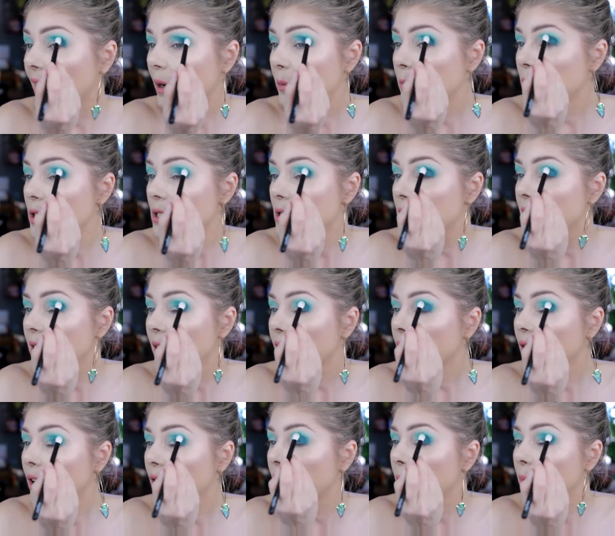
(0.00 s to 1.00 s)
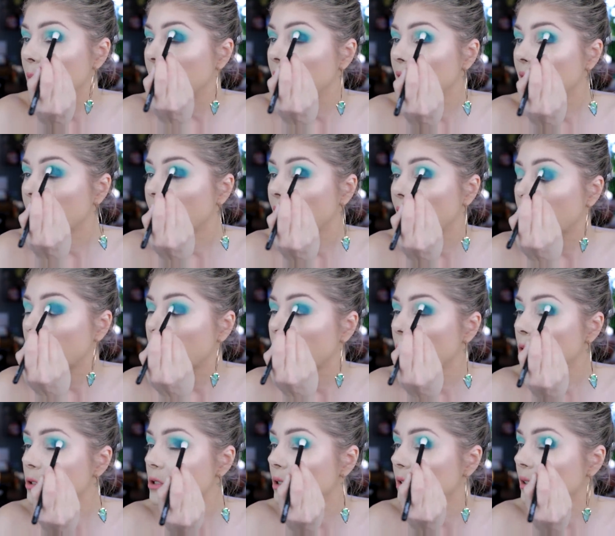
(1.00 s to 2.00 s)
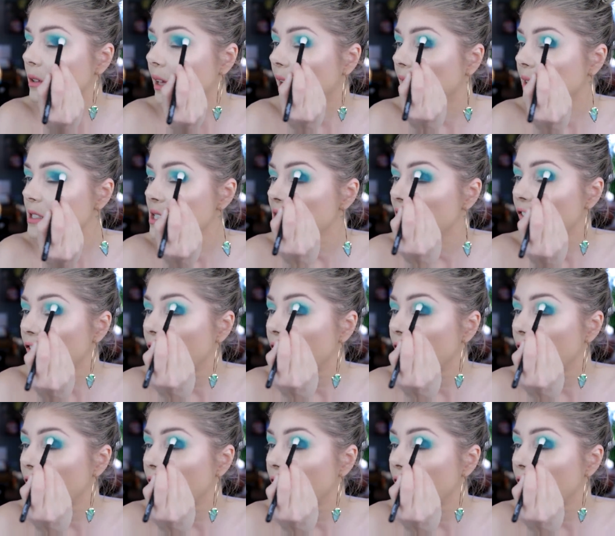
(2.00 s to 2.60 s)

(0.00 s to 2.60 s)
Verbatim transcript: I'm just never gonna be the person that's